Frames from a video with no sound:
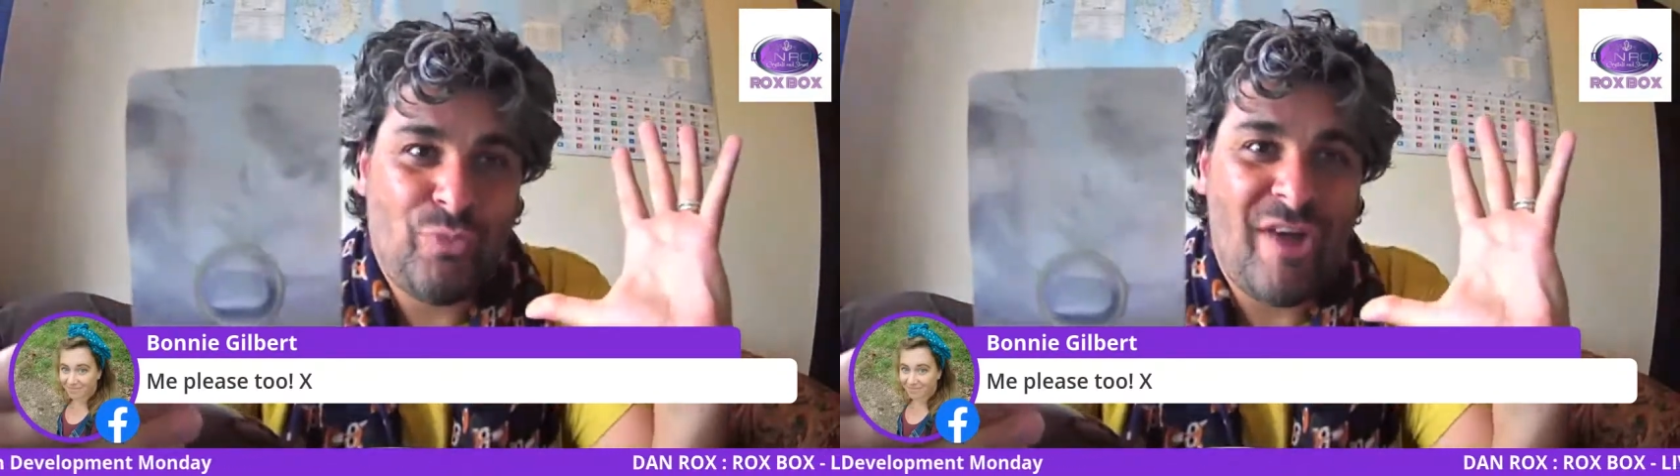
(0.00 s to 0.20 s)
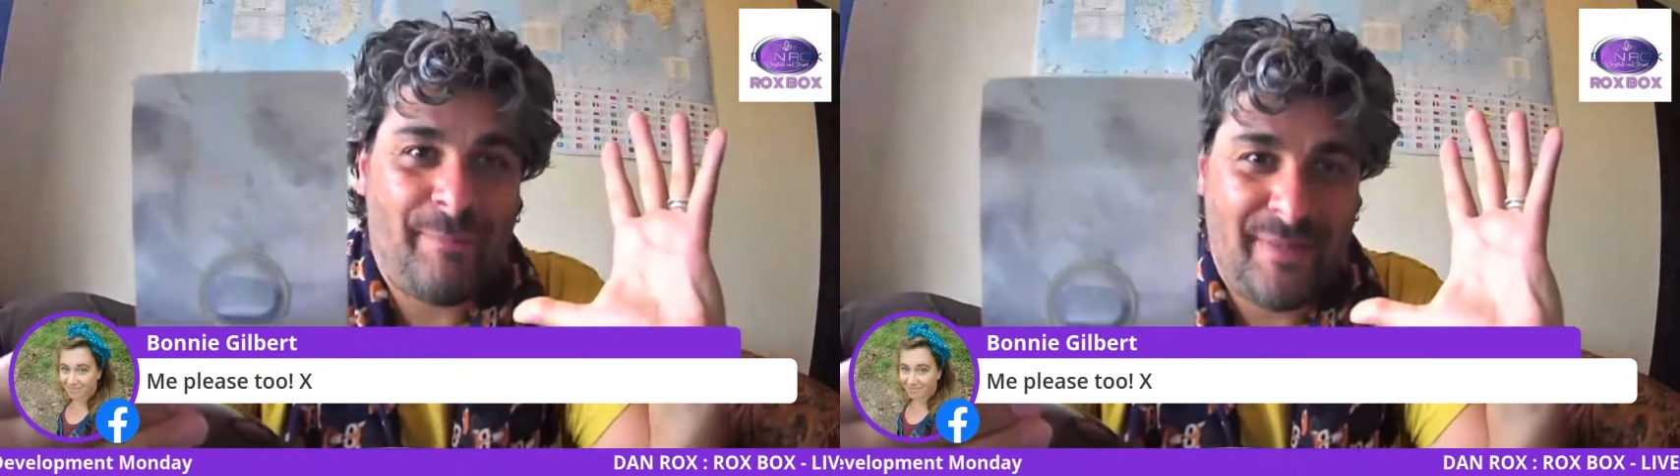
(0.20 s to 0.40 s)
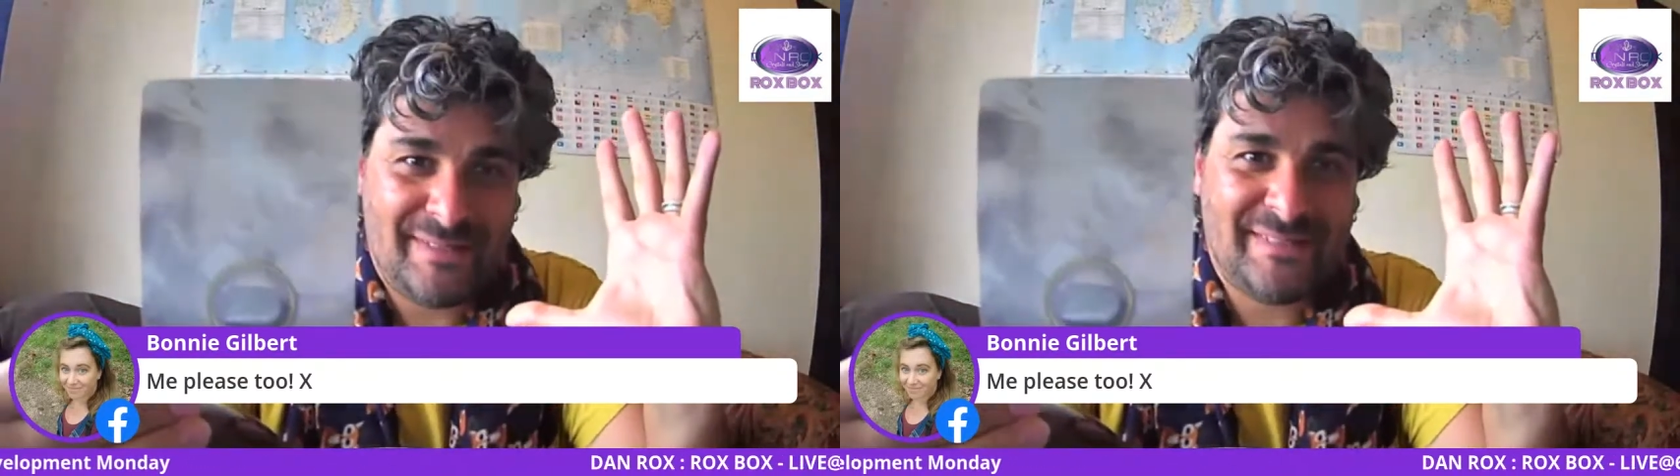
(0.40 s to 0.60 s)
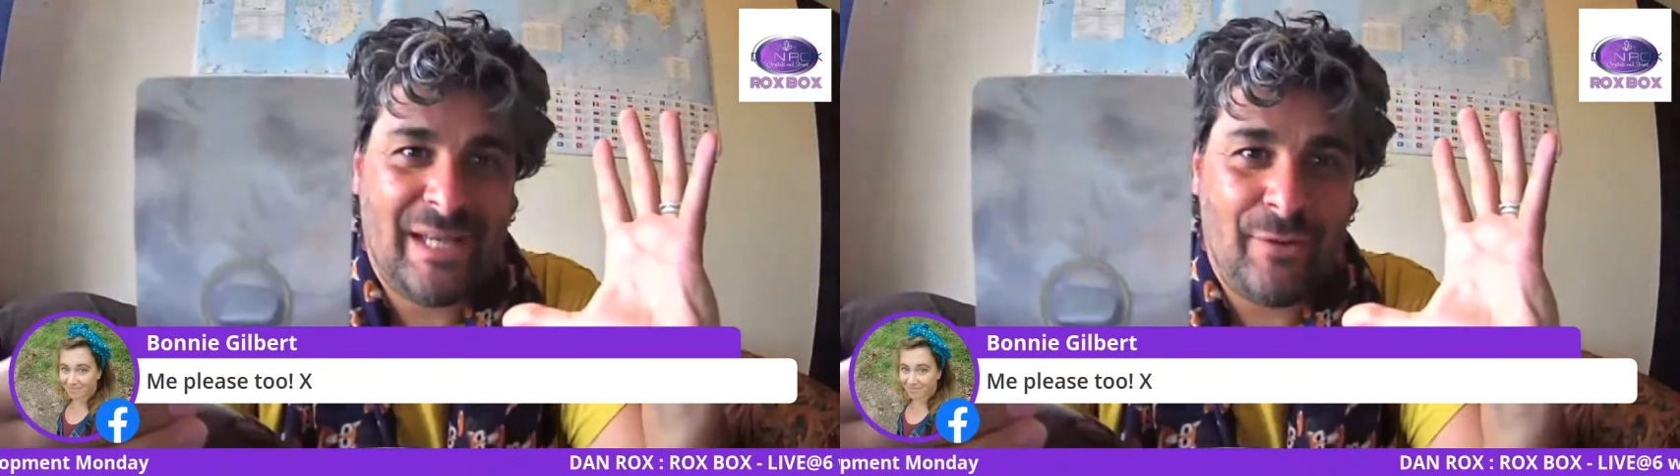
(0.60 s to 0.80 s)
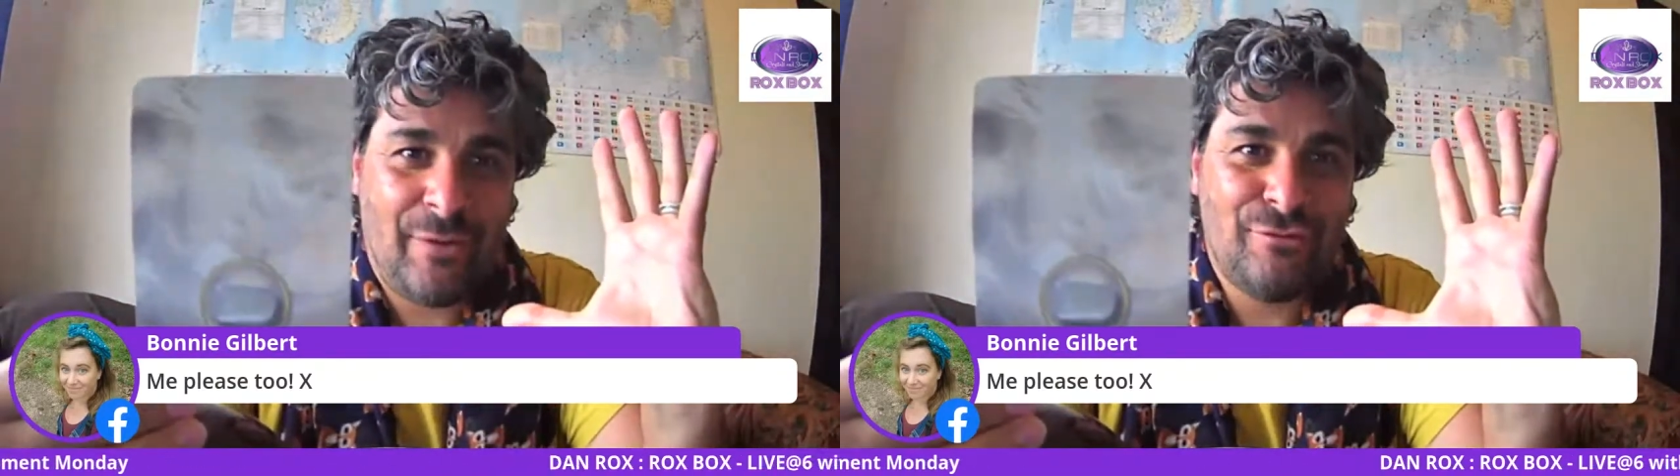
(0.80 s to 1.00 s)
wrap
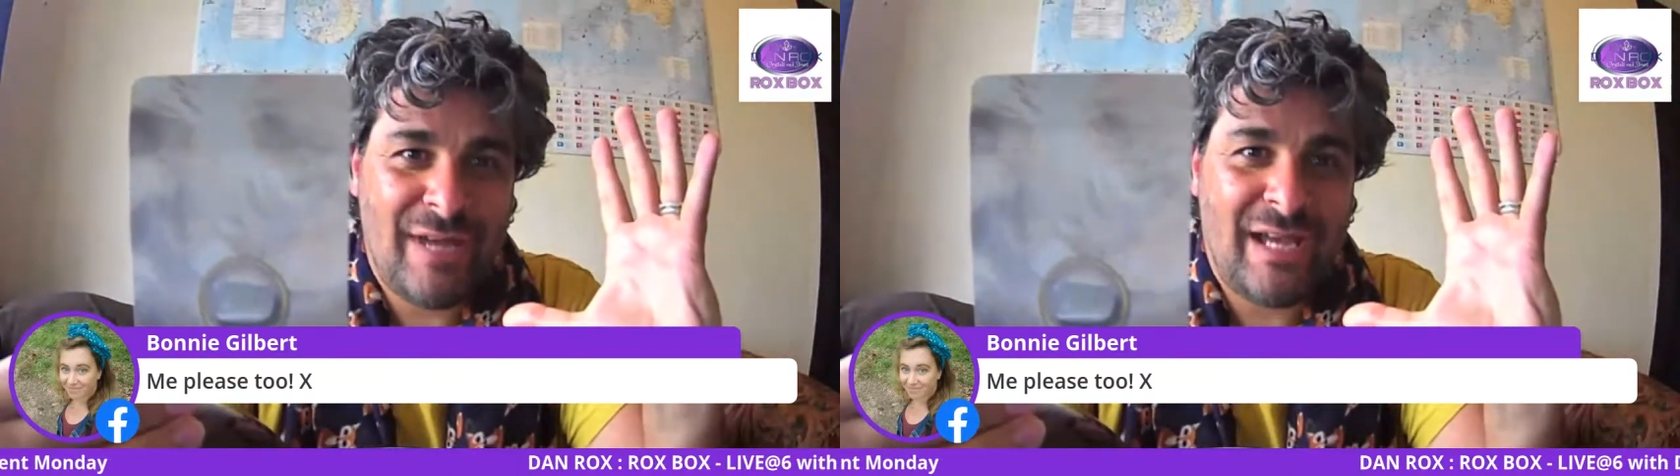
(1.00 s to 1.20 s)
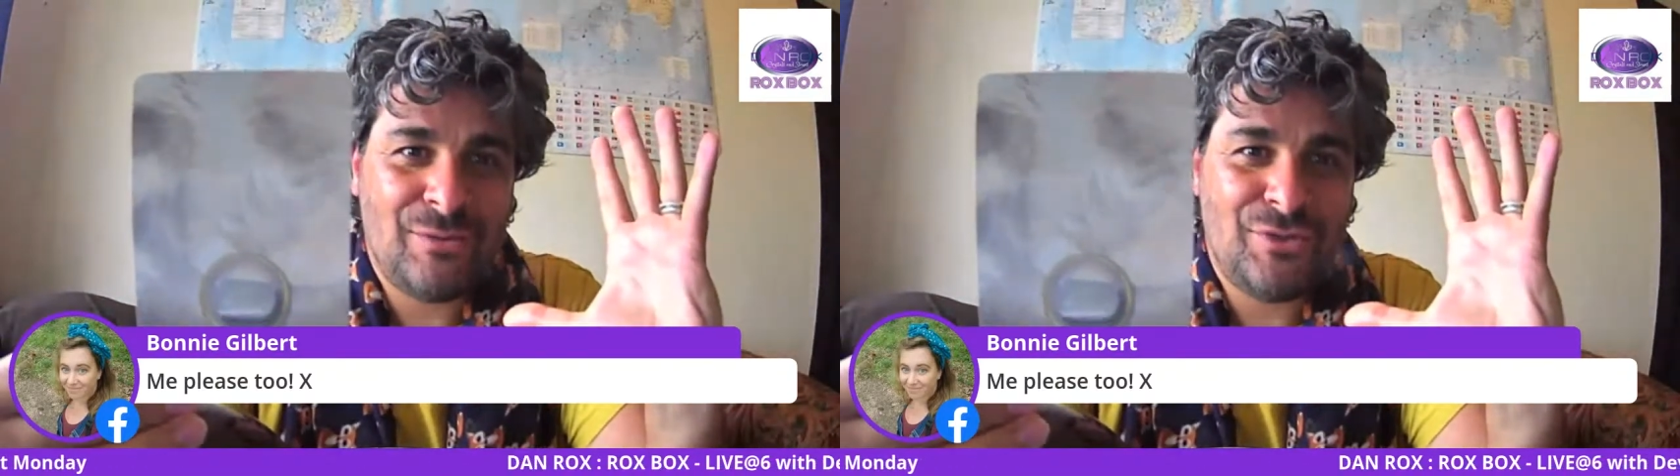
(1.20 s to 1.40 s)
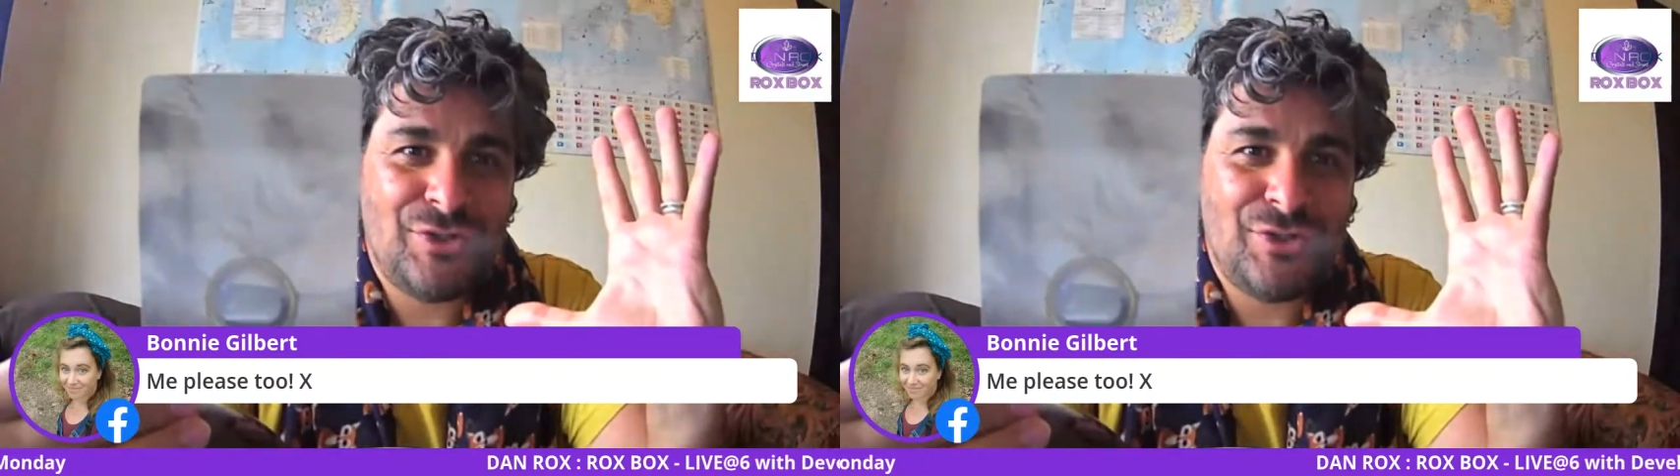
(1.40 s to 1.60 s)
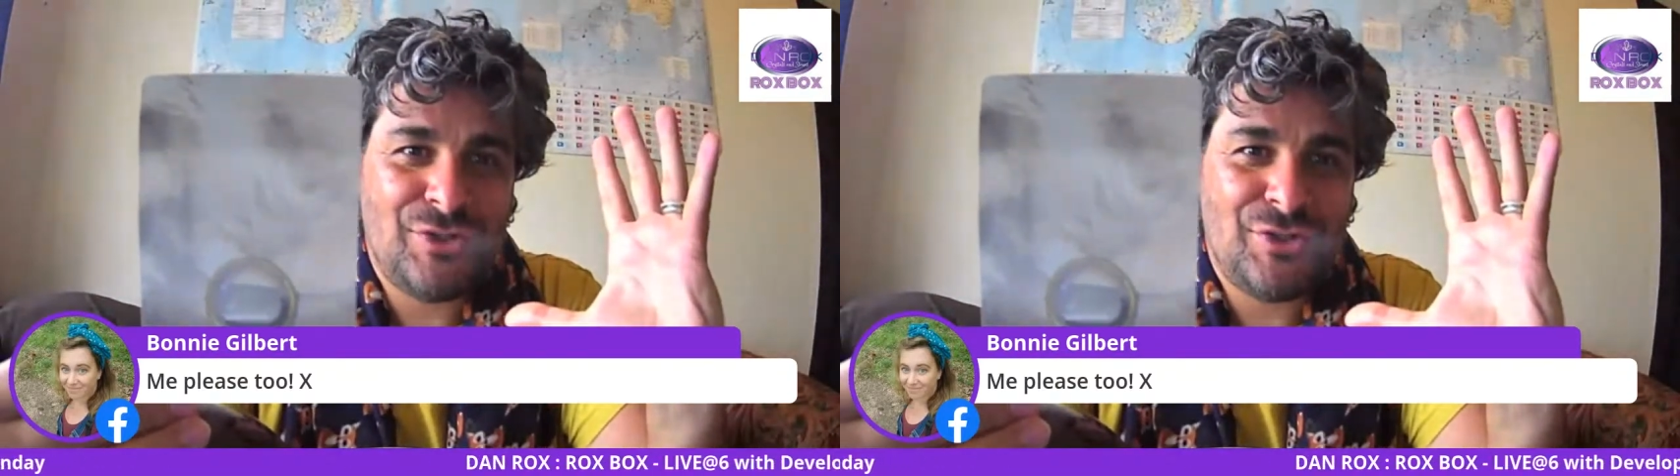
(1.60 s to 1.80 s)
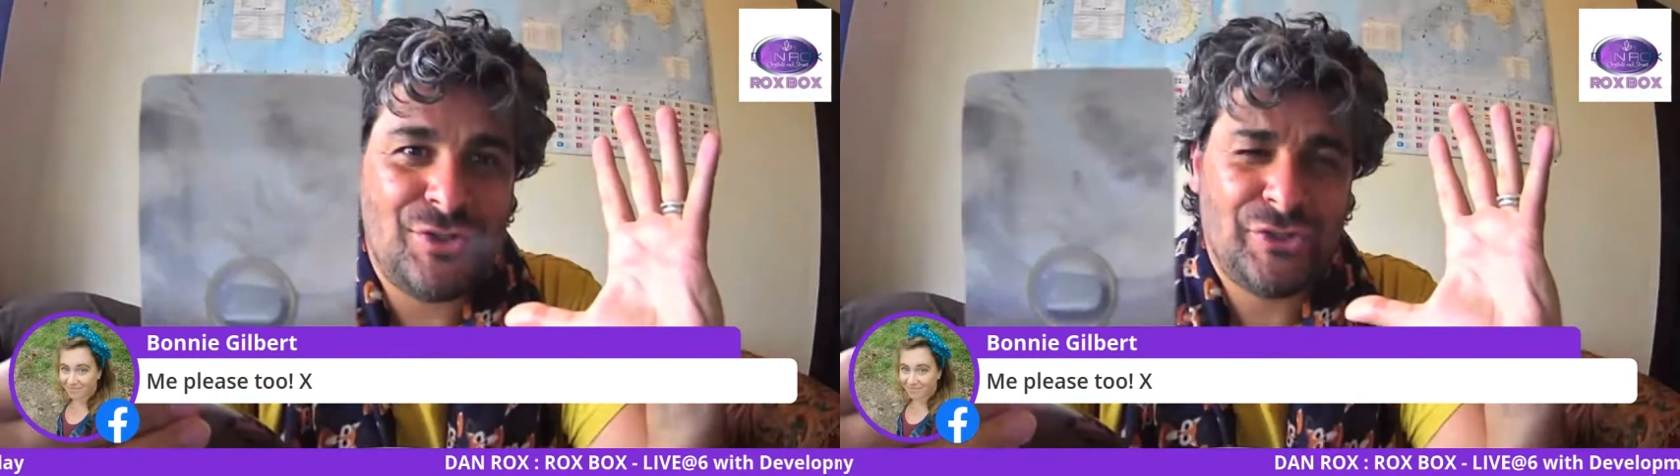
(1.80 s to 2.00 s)
itself around
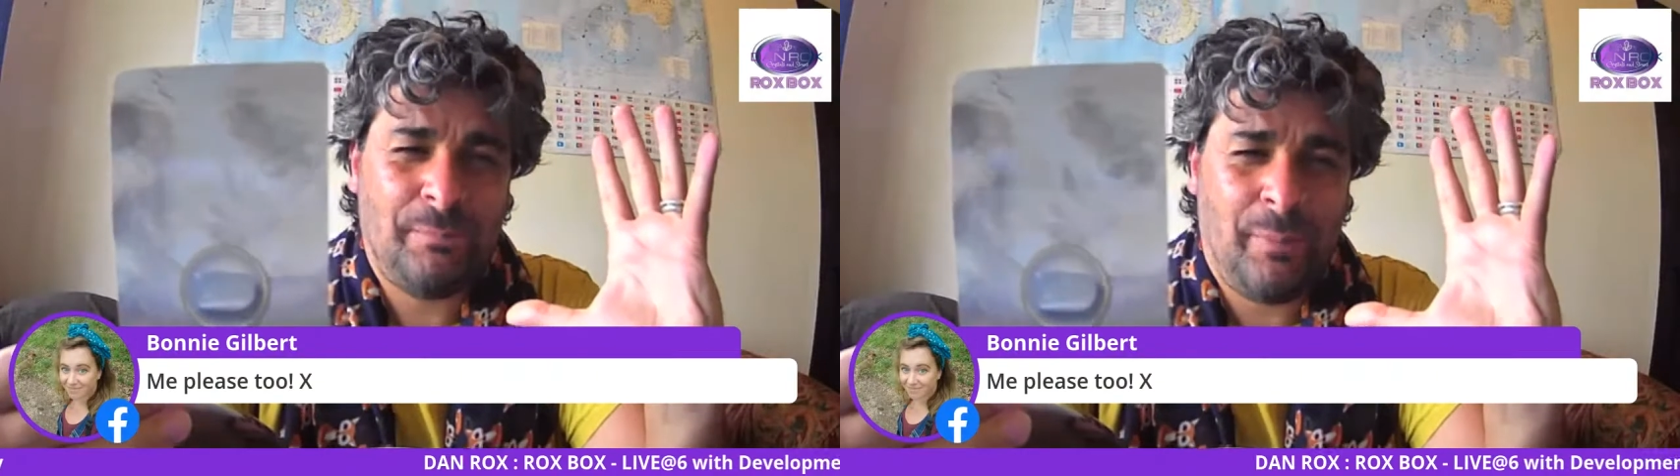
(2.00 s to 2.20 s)
you and just